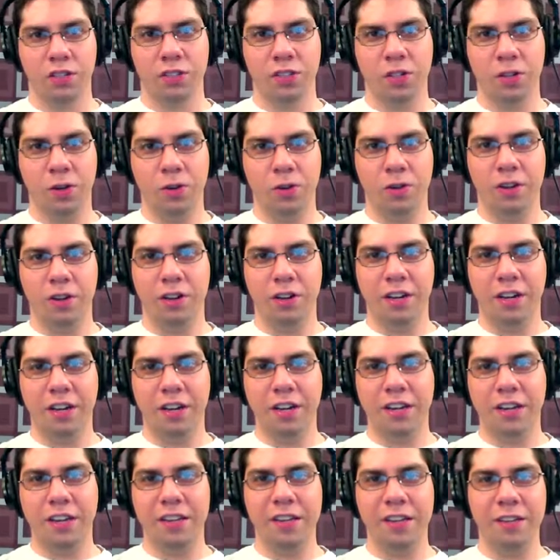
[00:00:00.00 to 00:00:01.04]
So,
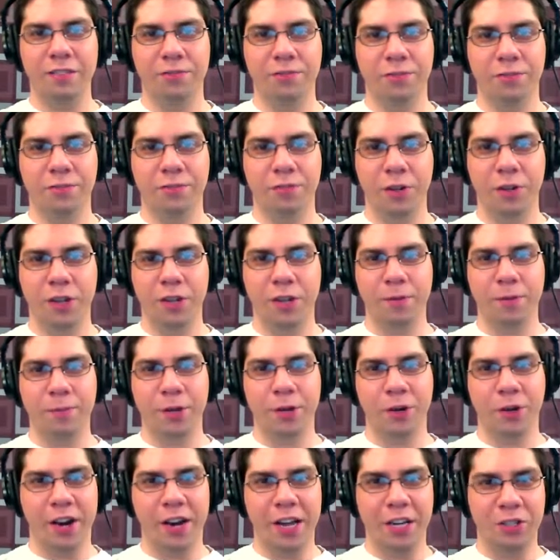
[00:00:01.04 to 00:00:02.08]
uh, if you're like me
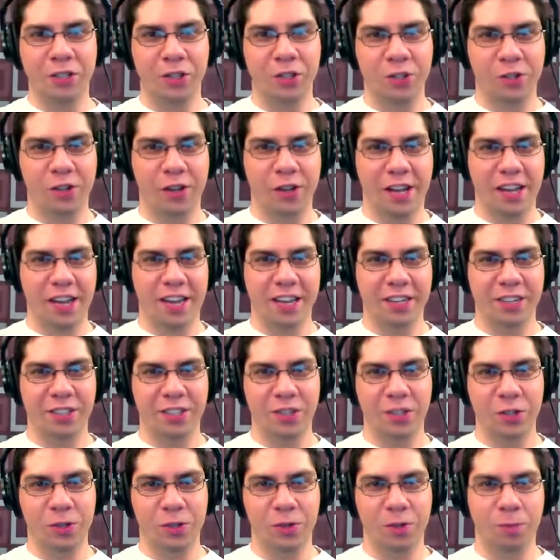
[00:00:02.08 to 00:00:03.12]
or Andrew, and
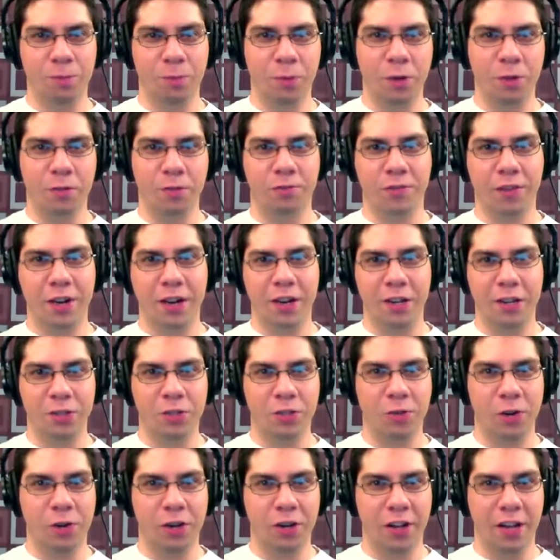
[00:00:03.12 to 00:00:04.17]
you move
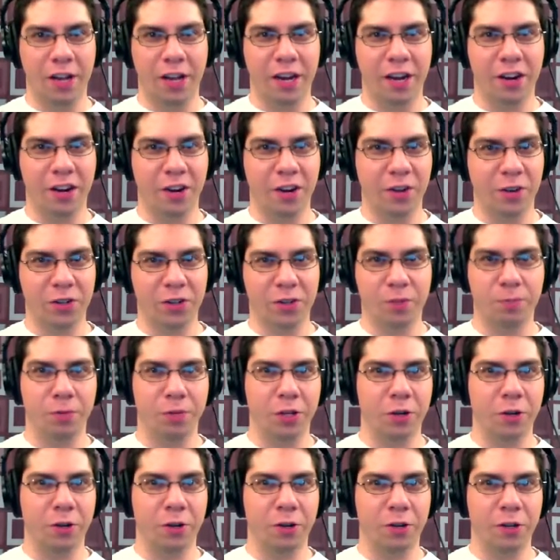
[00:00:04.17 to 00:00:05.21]
files around a lot on your
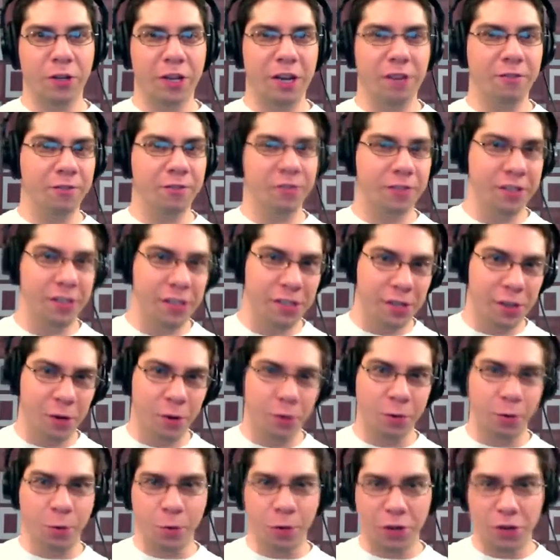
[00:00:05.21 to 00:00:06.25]
computer, you have yeah. the you
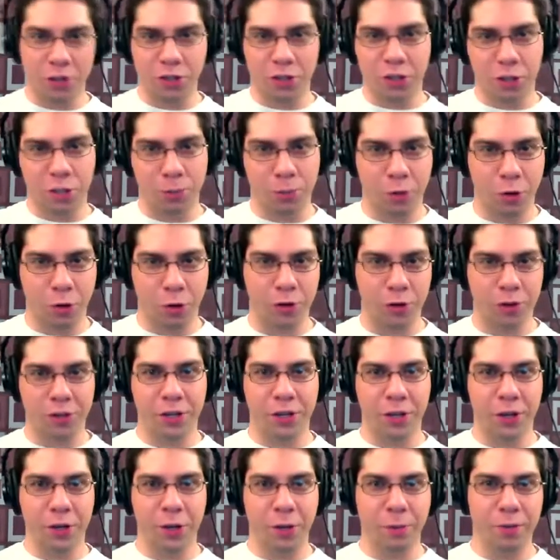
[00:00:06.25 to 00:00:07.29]
know the Windows Explorer
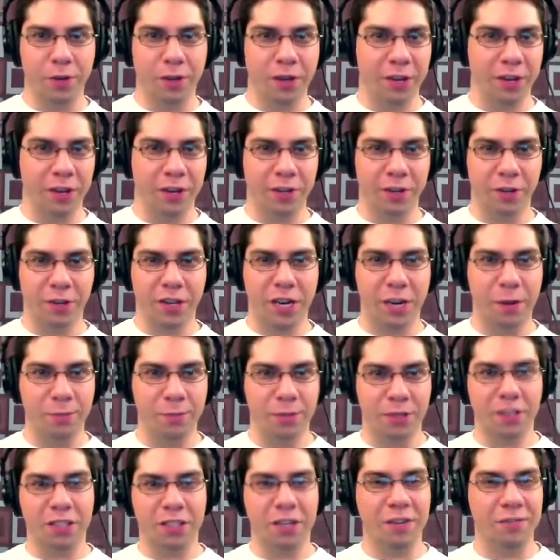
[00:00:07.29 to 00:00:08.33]
thing open, and you're
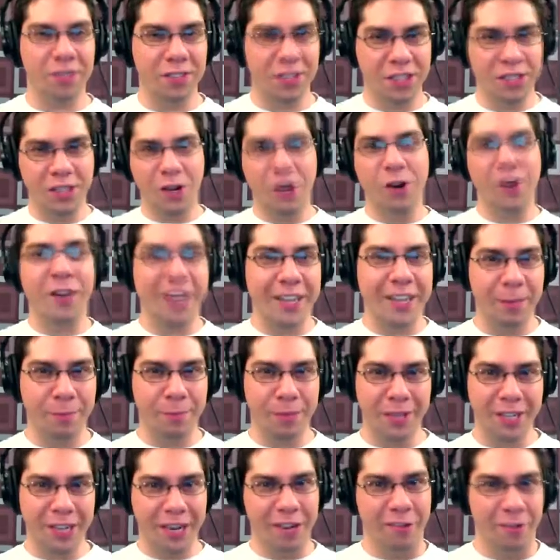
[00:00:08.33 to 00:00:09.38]
copying stuff. You know, it can
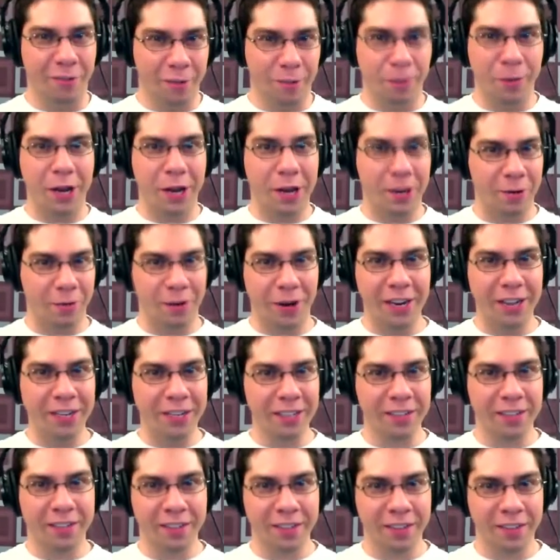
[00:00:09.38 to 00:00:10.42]
be kind of a pain,
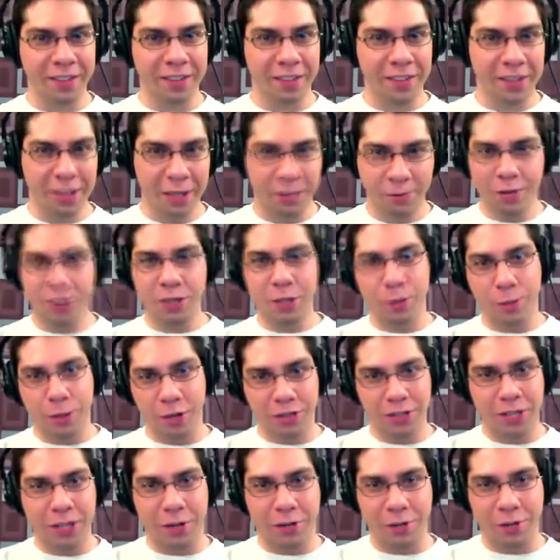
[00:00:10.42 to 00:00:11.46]
right? You've
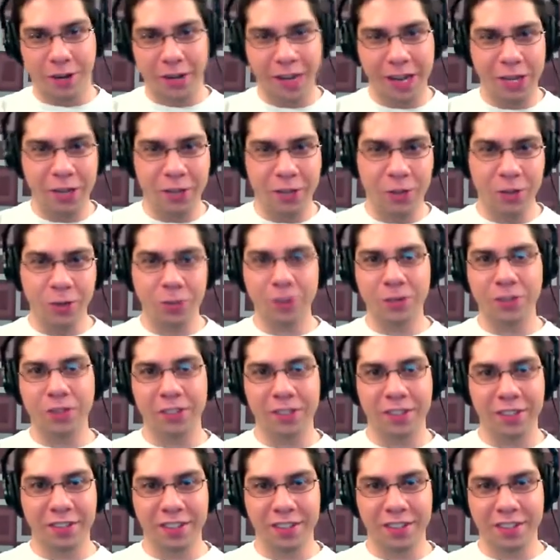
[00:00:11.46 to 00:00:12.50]
experienced yes. that, right, Andrew?
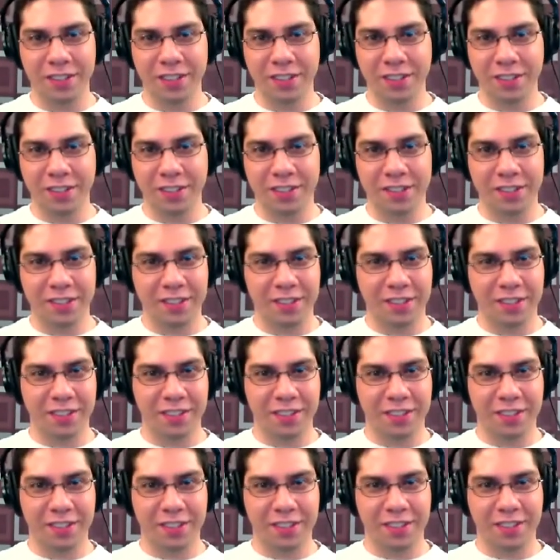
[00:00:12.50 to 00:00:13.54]
Ah, uh, a
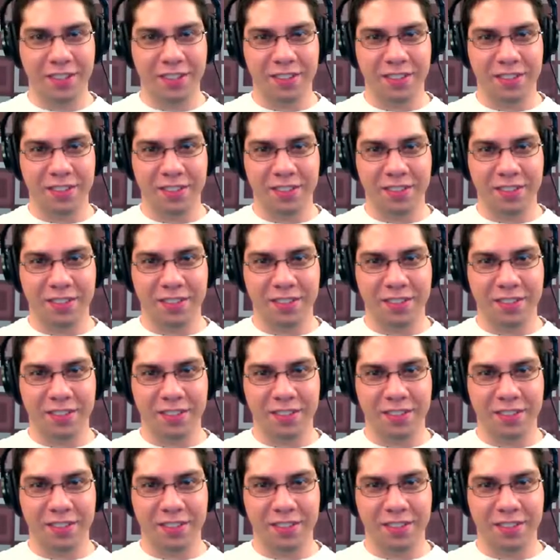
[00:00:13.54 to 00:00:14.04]
horrible pain.